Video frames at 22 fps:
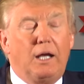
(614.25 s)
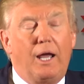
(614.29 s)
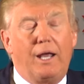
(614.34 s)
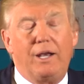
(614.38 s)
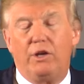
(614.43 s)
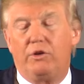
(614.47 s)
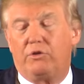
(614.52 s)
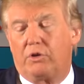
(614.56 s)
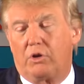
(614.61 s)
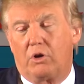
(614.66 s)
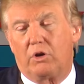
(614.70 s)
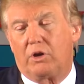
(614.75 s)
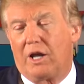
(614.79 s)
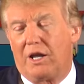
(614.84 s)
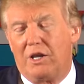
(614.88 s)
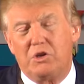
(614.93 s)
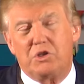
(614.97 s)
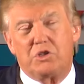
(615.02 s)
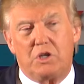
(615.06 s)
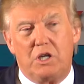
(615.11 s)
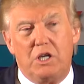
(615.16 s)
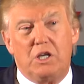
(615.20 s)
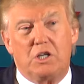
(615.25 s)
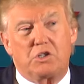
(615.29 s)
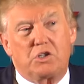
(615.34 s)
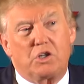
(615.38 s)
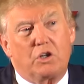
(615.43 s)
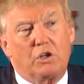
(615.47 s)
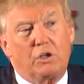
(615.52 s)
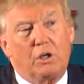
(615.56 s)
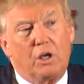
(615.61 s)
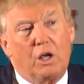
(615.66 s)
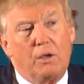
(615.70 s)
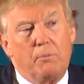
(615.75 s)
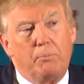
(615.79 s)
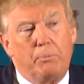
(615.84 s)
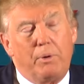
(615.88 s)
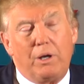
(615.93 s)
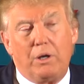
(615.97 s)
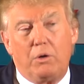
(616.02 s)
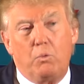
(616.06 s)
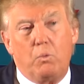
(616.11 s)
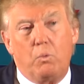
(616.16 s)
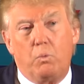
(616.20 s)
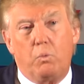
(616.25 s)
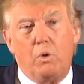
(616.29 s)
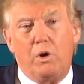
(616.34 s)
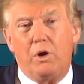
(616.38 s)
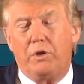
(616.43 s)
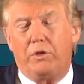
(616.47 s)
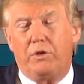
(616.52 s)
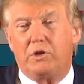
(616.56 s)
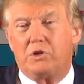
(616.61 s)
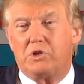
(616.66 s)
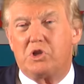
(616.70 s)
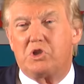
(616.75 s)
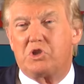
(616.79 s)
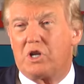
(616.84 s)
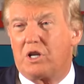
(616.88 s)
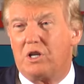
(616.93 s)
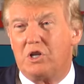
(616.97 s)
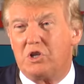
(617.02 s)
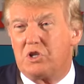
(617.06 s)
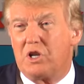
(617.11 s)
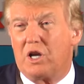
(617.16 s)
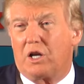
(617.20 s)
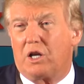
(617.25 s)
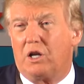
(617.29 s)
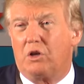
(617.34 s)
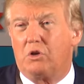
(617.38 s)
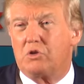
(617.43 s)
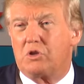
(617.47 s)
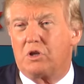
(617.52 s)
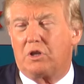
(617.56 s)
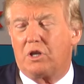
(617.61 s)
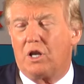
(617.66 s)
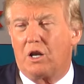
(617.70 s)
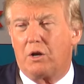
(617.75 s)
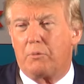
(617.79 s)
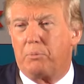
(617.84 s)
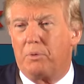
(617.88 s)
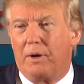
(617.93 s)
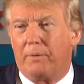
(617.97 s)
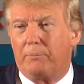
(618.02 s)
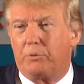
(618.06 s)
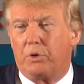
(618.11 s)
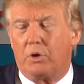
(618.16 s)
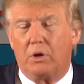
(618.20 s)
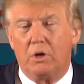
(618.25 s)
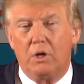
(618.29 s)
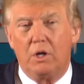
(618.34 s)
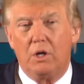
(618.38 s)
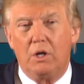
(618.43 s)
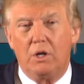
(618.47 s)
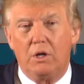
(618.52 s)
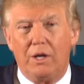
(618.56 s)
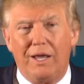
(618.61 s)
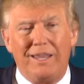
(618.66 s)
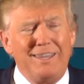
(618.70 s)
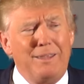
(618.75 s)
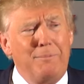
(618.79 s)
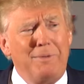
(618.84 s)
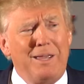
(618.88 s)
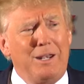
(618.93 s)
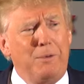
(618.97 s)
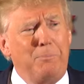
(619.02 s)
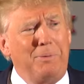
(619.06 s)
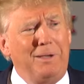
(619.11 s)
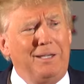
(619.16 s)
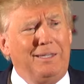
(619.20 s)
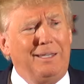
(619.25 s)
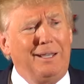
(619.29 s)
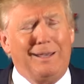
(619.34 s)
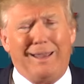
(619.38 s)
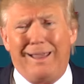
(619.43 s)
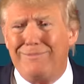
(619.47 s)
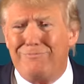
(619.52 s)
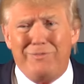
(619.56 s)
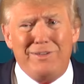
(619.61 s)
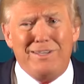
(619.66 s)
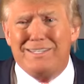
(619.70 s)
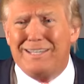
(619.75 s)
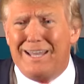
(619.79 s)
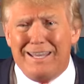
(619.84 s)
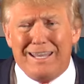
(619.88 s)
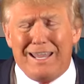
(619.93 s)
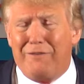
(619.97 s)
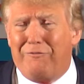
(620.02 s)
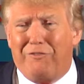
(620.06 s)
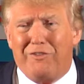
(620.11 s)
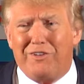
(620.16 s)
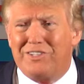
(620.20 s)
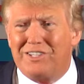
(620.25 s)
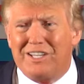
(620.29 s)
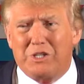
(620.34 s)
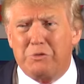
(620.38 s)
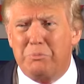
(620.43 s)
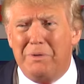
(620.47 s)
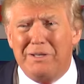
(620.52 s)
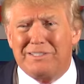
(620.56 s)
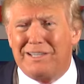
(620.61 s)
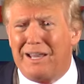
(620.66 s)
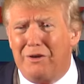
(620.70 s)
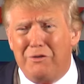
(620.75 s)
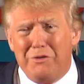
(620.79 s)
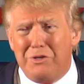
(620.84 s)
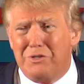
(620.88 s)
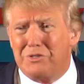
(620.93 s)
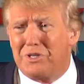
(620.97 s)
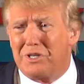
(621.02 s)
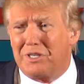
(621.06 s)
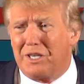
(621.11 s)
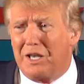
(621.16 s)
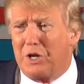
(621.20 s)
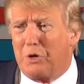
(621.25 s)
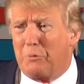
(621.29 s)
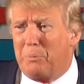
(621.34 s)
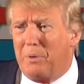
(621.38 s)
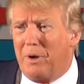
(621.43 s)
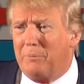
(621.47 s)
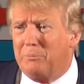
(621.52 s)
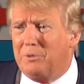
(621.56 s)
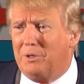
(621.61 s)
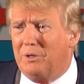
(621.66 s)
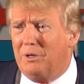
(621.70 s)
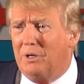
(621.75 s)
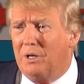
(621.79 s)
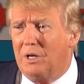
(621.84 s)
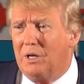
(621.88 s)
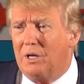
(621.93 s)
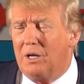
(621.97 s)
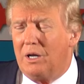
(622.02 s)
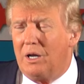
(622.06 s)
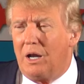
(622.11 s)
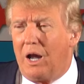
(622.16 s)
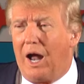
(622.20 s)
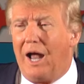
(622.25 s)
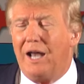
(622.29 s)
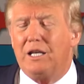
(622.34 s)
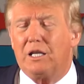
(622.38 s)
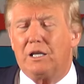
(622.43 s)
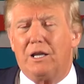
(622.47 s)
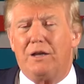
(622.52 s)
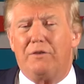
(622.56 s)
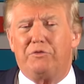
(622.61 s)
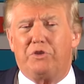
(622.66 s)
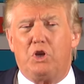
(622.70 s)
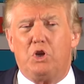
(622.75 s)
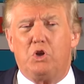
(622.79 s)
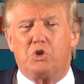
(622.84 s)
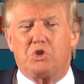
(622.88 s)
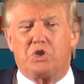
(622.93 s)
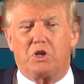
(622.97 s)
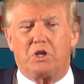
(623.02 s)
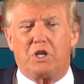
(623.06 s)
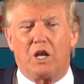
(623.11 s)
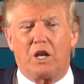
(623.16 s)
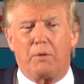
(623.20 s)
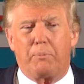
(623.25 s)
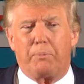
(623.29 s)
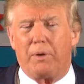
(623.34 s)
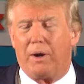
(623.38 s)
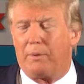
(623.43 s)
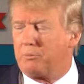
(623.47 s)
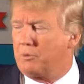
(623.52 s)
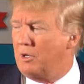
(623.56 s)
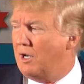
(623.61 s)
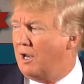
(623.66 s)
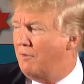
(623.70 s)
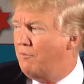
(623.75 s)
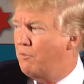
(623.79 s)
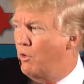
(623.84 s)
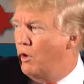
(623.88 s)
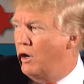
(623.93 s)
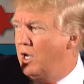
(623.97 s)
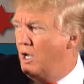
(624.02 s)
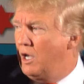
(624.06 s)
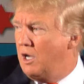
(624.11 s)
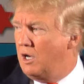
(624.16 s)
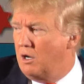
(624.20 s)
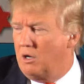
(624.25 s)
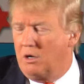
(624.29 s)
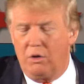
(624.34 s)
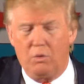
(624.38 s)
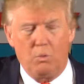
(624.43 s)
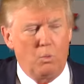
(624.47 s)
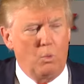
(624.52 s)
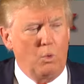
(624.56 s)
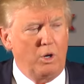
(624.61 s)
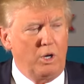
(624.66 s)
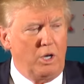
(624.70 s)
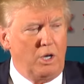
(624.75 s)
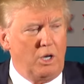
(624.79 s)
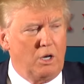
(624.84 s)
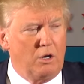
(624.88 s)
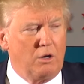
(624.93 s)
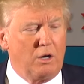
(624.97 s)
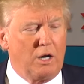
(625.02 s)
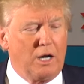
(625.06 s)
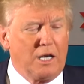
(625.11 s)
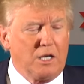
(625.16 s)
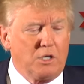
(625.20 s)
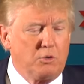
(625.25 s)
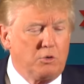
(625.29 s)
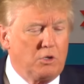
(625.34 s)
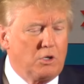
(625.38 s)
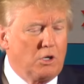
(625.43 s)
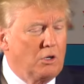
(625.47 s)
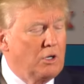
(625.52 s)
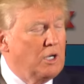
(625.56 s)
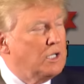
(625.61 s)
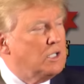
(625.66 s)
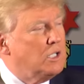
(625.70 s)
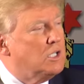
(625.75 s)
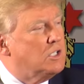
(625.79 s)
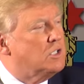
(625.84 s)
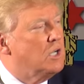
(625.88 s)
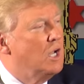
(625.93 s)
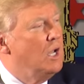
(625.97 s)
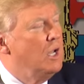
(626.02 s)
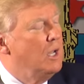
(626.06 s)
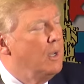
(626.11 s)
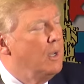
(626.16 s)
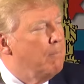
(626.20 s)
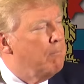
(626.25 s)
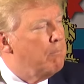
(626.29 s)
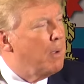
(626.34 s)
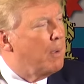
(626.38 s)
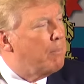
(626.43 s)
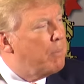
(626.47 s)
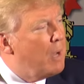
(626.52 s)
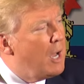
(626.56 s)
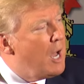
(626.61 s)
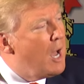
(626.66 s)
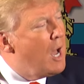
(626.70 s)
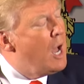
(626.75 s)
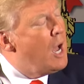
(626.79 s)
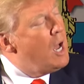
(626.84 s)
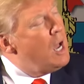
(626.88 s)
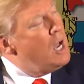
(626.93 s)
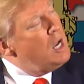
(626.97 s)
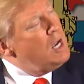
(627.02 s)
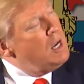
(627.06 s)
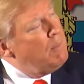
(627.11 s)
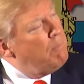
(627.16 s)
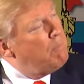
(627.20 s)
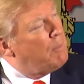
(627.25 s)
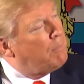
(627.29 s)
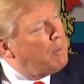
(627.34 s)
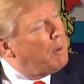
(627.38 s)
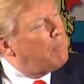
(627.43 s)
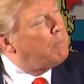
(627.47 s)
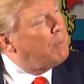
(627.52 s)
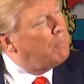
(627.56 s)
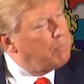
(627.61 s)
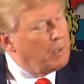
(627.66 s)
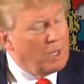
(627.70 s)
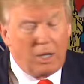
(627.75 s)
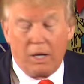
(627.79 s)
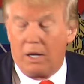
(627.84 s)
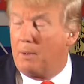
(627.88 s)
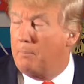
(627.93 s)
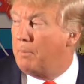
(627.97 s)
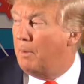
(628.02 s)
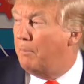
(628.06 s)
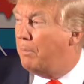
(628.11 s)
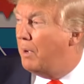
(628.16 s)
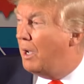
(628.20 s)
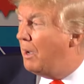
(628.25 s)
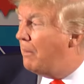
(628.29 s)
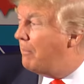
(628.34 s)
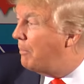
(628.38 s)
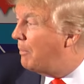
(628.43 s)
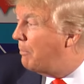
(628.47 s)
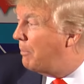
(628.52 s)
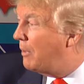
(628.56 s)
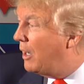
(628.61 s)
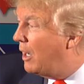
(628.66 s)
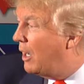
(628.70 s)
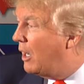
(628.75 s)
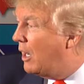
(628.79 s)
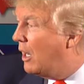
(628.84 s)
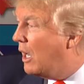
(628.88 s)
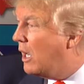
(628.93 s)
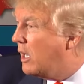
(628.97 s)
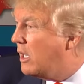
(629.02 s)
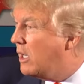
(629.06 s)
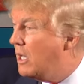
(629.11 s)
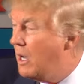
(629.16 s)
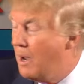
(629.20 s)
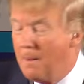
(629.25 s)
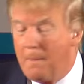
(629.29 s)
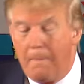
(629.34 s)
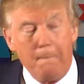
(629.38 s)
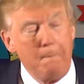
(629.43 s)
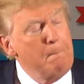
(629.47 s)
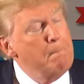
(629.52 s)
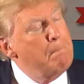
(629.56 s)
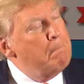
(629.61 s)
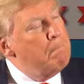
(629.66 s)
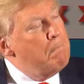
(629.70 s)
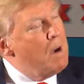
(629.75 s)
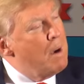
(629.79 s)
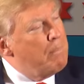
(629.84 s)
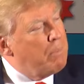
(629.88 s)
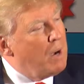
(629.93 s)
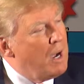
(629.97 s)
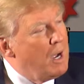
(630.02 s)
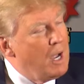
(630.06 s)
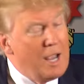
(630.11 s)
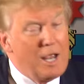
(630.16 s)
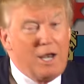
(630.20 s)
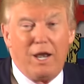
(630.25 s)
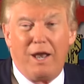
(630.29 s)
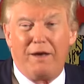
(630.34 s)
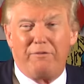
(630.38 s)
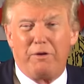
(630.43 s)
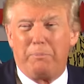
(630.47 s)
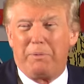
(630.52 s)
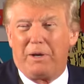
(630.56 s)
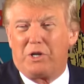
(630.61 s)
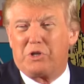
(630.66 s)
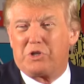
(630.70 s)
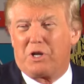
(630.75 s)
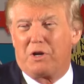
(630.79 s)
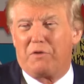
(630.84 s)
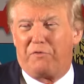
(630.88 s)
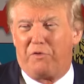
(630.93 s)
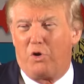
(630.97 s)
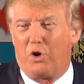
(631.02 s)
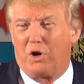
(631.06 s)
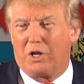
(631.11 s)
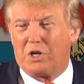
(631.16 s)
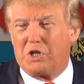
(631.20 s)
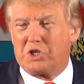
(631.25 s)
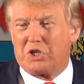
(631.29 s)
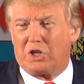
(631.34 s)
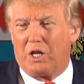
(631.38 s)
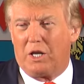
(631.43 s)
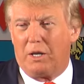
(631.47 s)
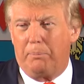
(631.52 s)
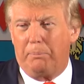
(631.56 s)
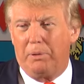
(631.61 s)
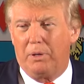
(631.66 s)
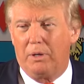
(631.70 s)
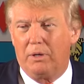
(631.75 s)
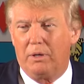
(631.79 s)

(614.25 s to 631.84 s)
And he's a good guy. He's, he is a good guy. But one of the things he said, he's not going to use a teleprompter. And they made a big deal. I've been saying that for six months. I don't use a teleprompter. I'd love to use a teleprompter. I'd have one here, one here, and I'd go like this ba ba, ba ba ba ba, ba ba ba ba, ba ba, and everybody's going to fall asleep.